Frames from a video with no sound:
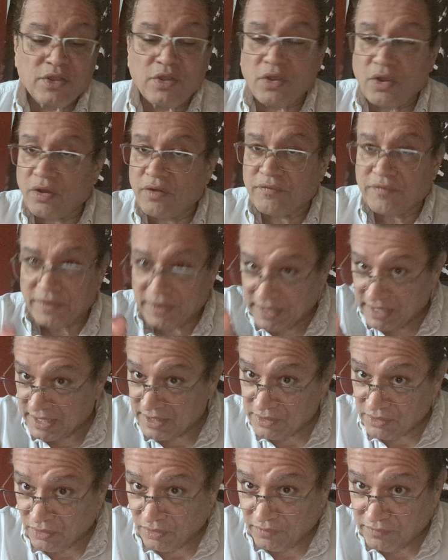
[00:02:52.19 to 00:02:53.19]
kerf.
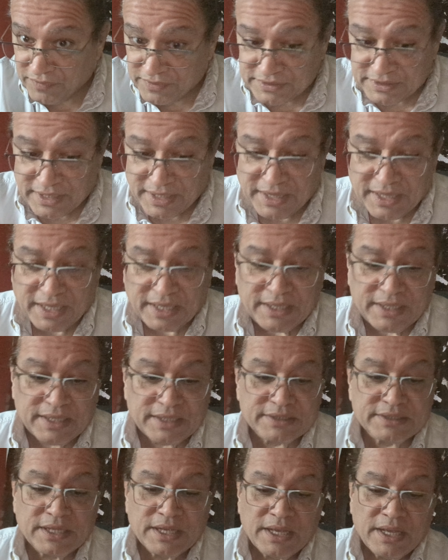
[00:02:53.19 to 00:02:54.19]
Again, kerf is the
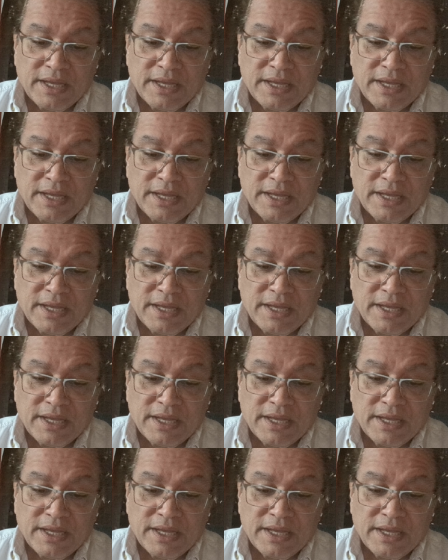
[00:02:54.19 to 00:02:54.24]
thickness.